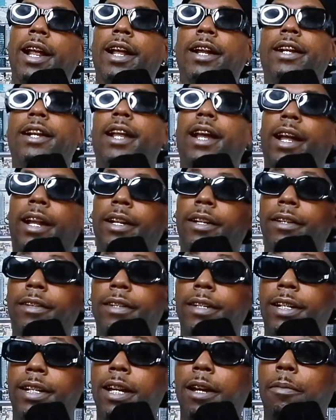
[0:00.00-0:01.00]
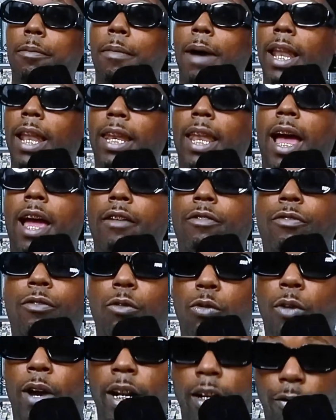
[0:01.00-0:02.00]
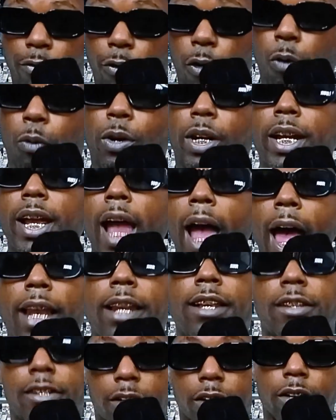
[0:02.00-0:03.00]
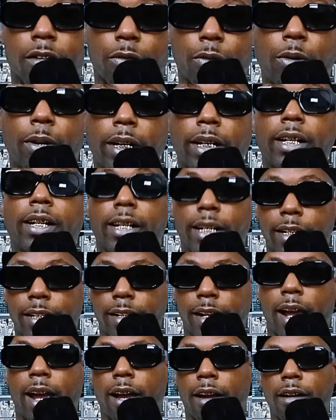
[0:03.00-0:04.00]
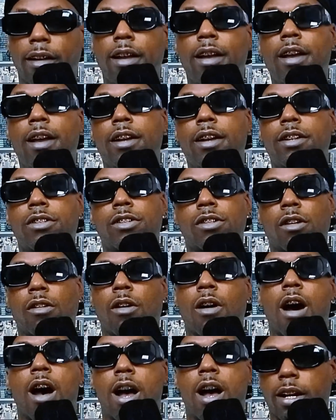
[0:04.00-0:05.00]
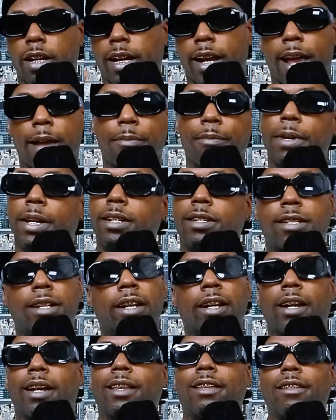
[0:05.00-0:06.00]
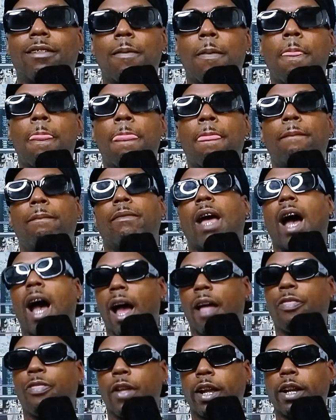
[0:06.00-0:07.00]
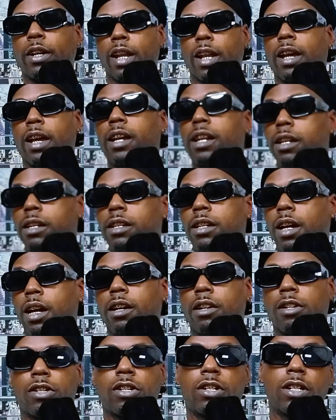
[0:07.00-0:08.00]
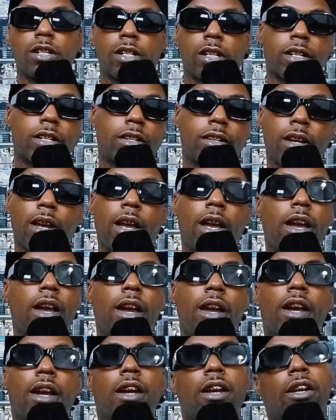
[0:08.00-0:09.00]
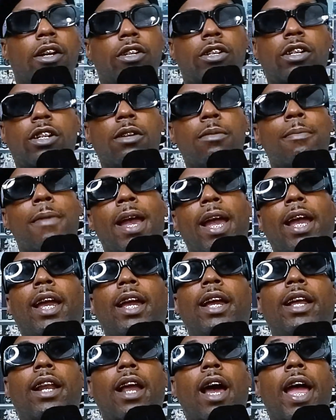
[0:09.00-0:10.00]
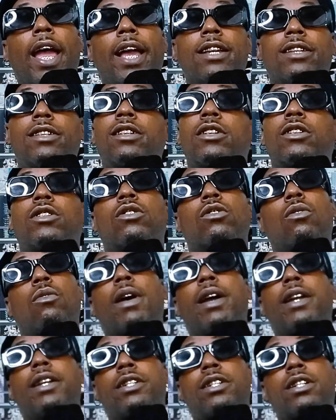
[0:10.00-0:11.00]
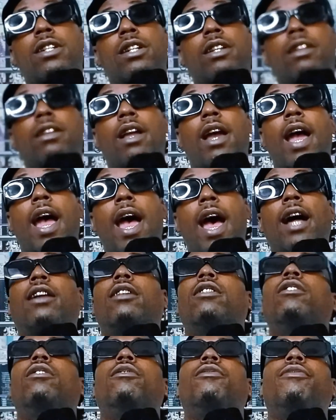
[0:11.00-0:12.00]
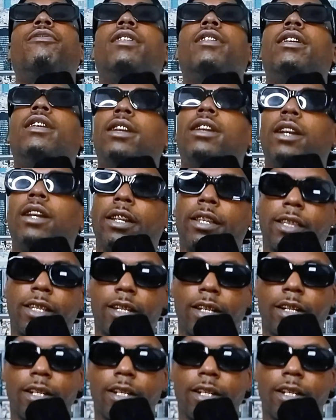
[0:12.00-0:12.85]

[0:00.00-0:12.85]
and get my life ready for reality of what it is now. So all of that mixed together, I think that, yeah, she made a situation out of nothing.